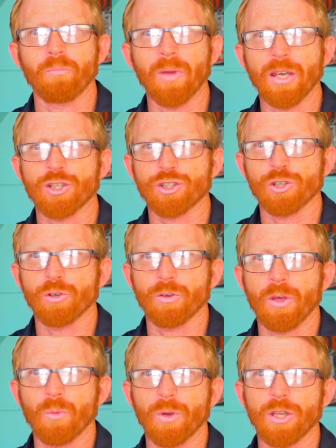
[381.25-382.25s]
make sure
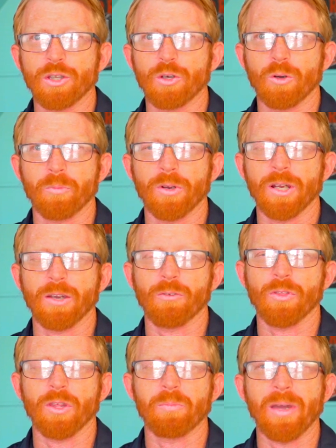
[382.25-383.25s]
that when you're putting
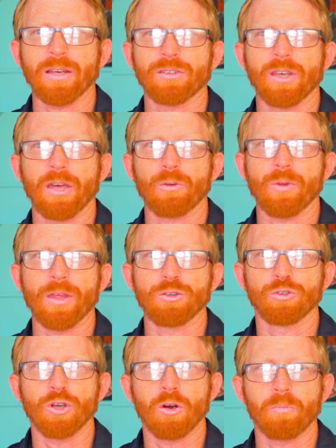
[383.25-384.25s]
everything back together that
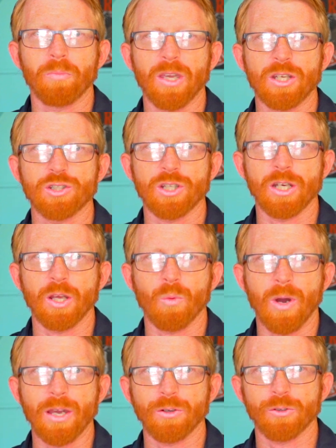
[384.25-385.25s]
you don't pinch any
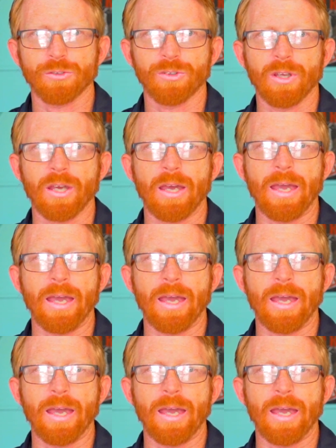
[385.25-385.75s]
wires,